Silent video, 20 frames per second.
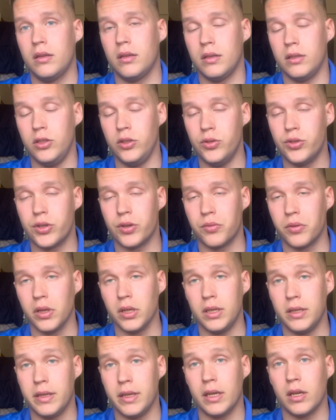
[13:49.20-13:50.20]
you should
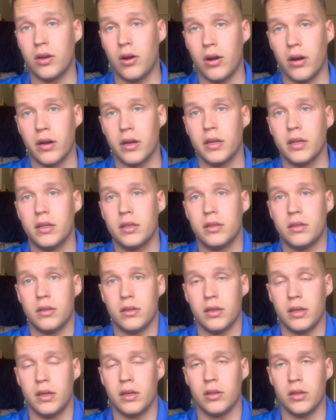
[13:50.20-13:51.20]
really think hard
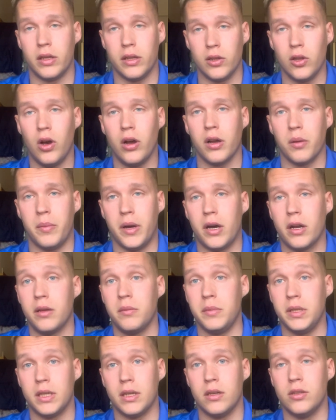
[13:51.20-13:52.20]
and long about it,
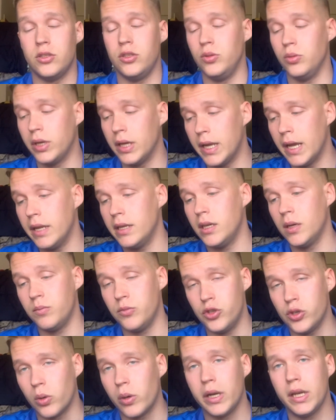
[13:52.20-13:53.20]
because you could end up
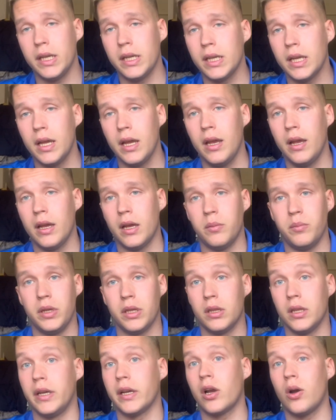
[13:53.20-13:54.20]
joining and
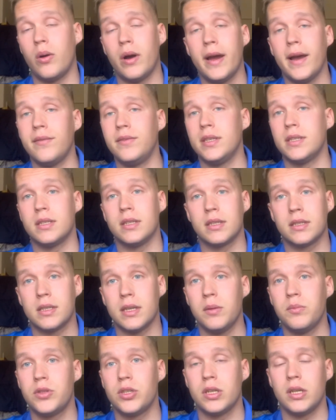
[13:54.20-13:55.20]
being like, oh, I have this
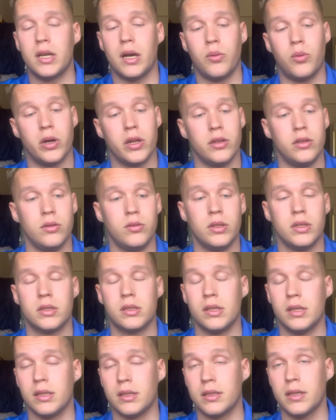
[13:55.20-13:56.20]
exemption, I want to do this
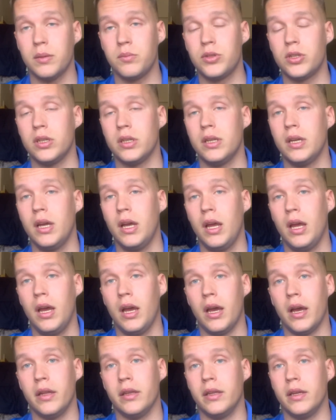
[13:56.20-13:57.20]
exemption.
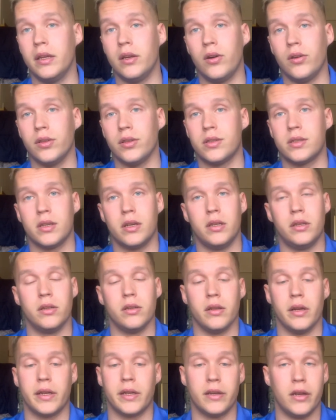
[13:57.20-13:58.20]
And then all of a sudden they're
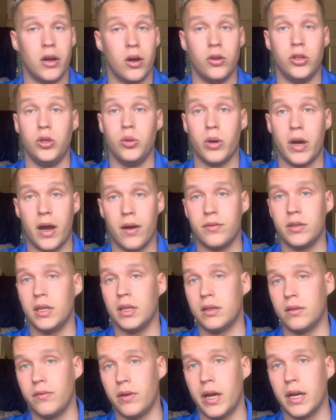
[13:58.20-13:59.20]
like, no, you have to
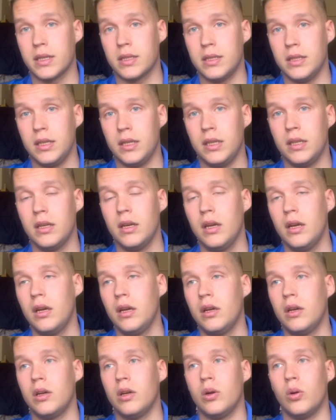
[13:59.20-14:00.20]
get the vaccine.
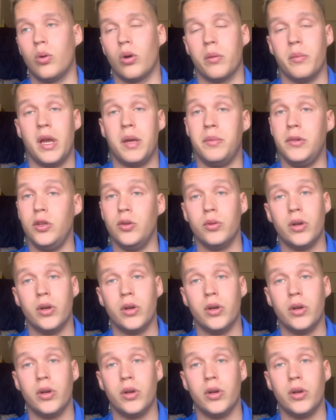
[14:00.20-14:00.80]
Or maybe you